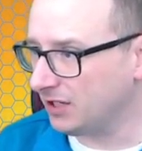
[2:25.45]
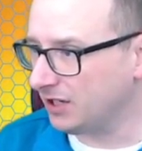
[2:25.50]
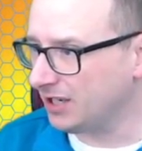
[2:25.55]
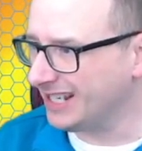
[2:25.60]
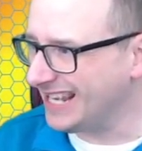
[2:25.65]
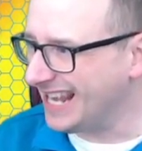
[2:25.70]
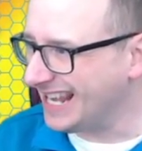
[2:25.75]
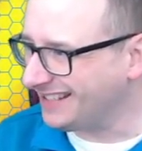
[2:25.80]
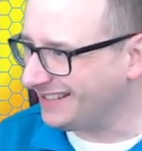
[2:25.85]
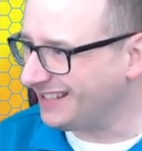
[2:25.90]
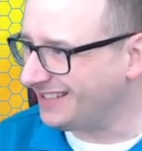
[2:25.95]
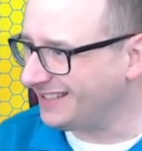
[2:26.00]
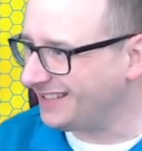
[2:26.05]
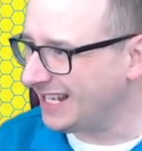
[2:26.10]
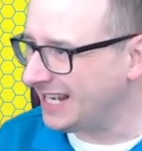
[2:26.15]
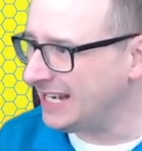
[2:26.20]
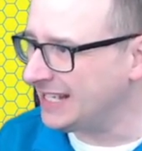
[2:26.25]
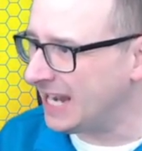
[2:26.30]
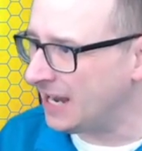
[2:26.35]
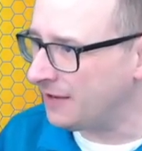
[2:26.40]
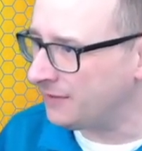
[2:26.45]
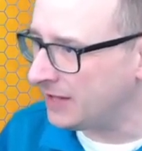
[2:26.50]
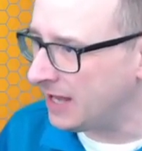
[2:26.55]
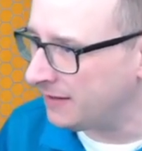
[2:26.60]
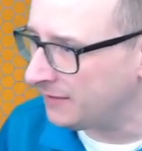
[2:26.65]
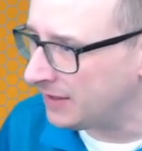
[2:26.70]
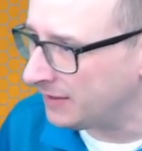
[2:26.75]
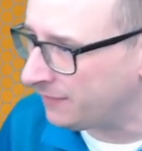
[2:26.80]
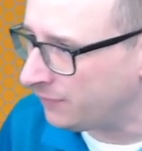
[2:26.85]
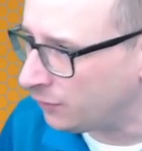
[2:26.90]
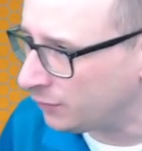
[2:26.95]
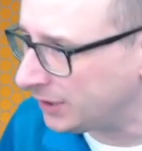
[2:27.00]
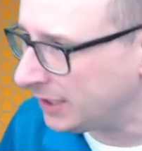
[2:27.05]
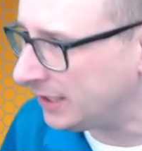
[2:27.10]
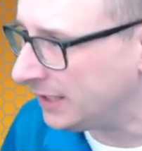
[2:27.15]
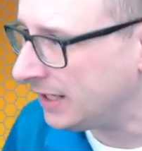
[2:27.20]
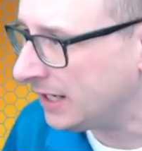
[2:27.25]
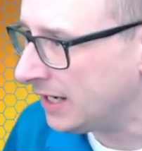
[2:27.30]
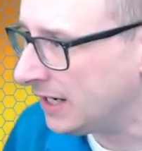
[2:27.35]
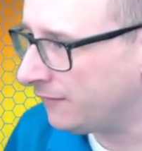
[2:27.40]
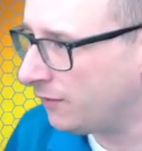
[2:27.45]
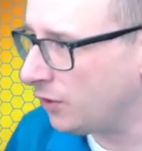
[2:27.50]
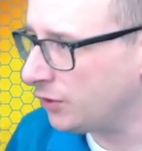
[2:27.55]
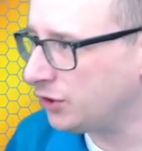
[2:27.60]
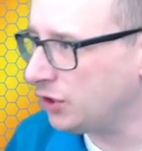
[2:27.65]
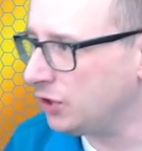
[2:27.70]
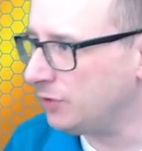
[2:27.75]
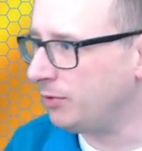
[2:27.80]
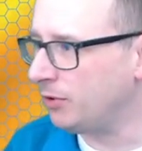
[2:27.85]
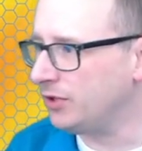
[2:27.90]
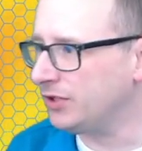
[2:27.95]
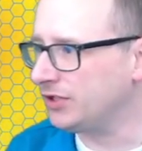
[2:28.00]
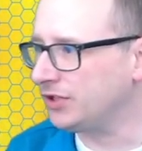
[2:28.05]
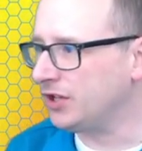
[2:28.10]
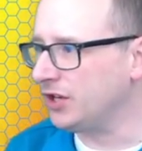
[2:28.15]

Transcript: Look at Leicester City down there in 42 points.